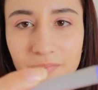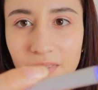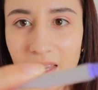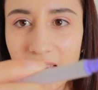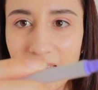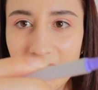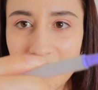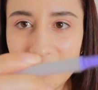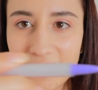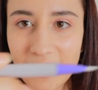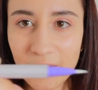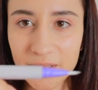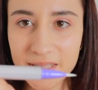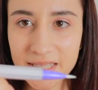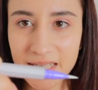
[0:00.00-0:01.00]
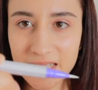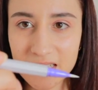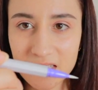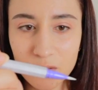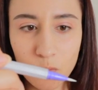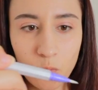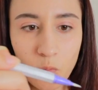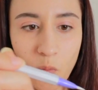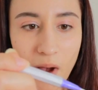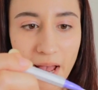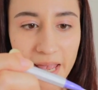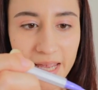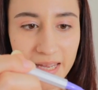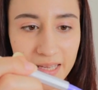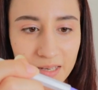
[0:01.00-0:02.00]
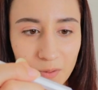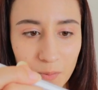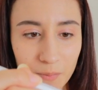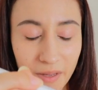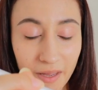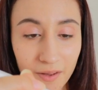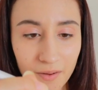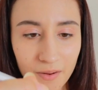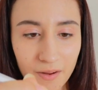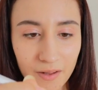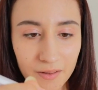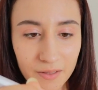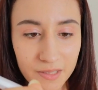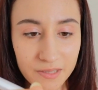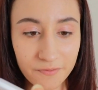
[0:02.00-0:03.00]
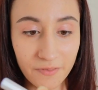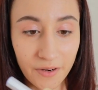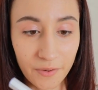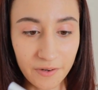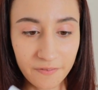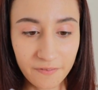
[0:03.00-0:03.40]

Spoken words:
and the outside is white. Oh my god, looks very